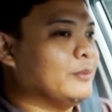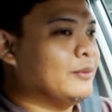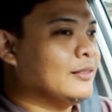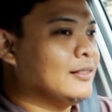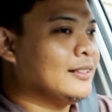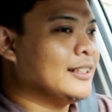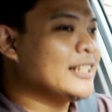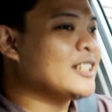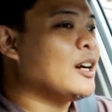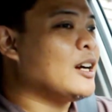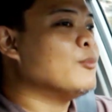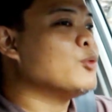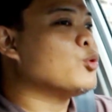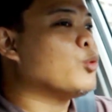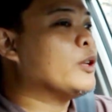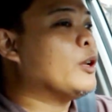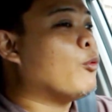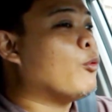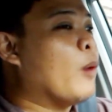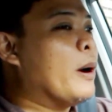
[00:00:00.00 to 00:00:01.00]
this comes with a
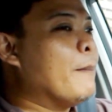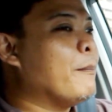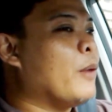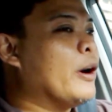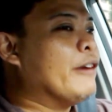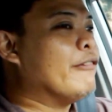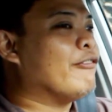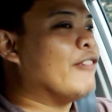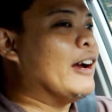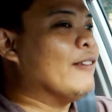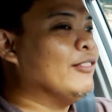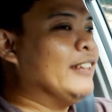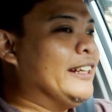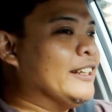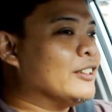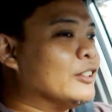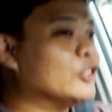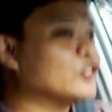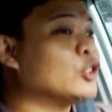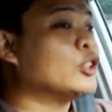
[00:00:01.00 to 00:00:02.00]
1.5-liter
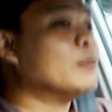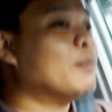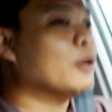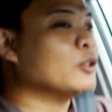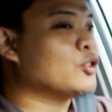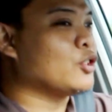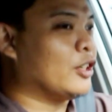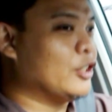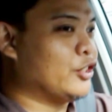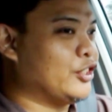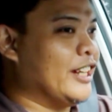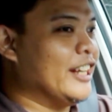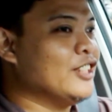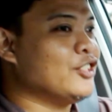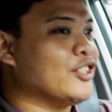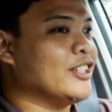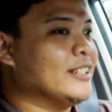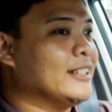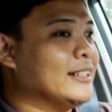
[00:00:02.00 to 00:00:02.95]
turbocharged engine.